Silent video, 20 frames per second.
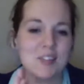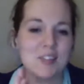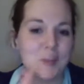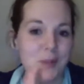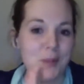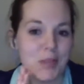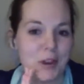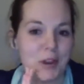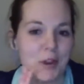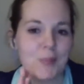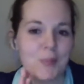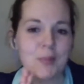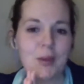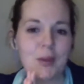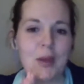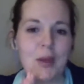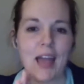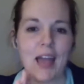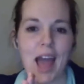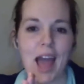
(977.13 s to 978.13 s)
so my third
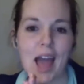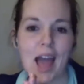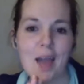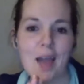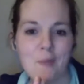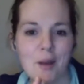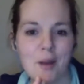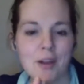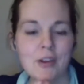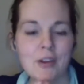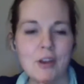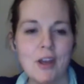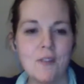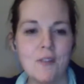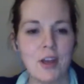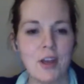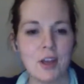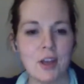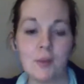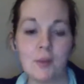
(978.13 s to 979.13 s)
book, I wonder
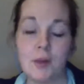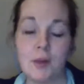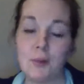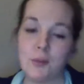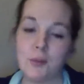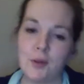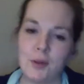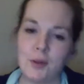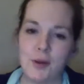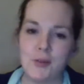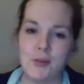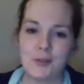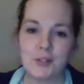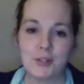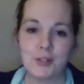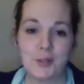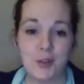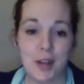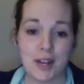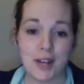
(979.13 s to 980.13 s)
if I could put a pre-order
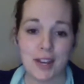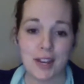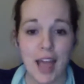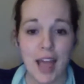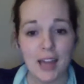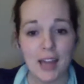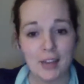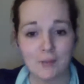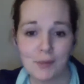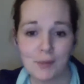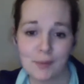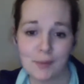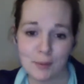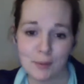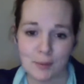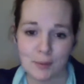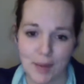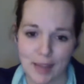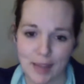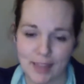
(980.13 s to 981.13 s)
for $2.99 if
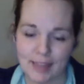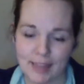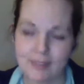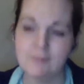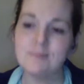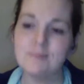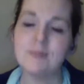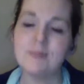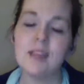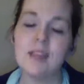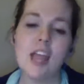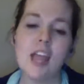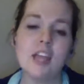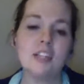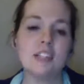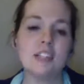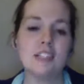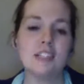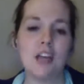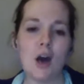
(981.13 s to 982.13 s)
people would buy it.
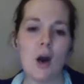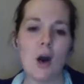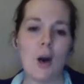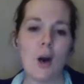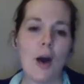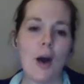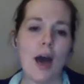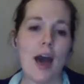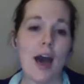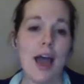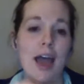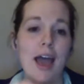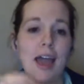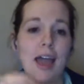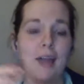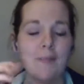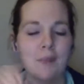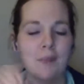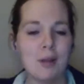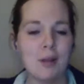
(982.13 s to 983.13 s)
So
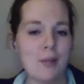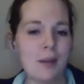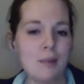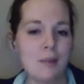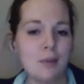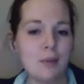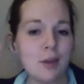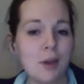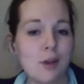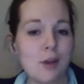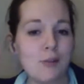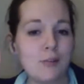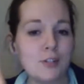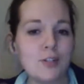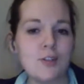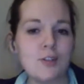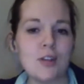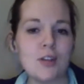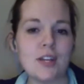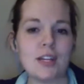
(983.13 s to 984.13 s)
I put up my pre-order for
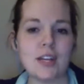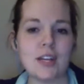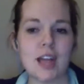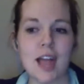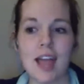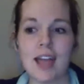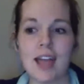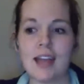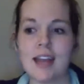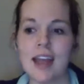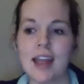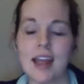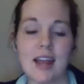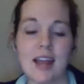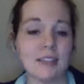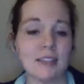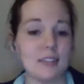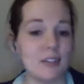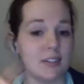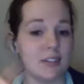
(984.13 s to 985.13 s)
$2.99
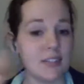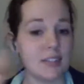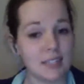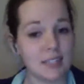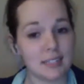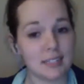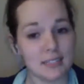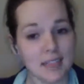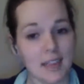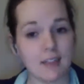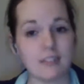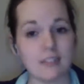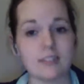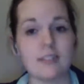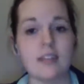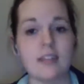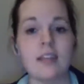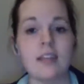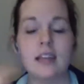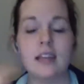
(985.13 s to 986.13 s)
and I started getting
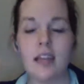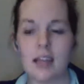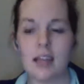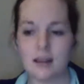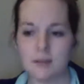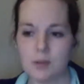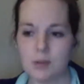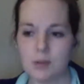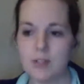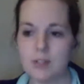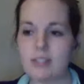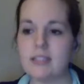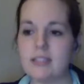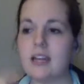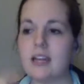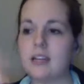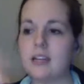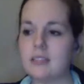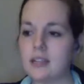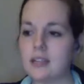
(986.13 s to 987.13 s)
sales and more
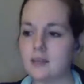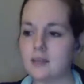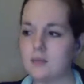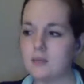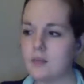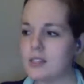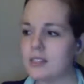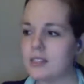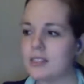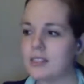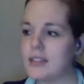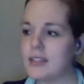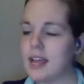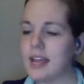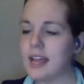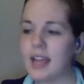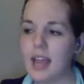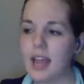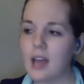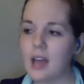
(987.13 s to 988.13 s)
sales and more sales.
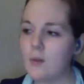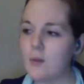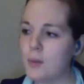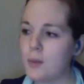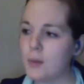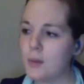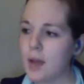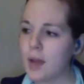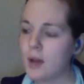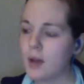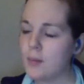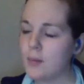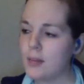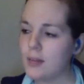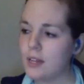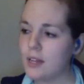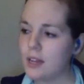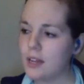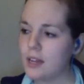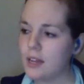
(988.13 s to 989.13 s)
And I can't remember how
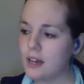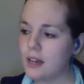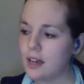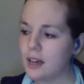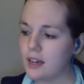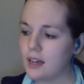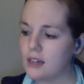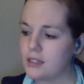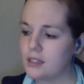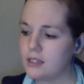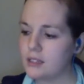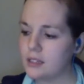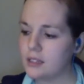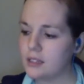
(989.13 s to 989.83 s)
many I got.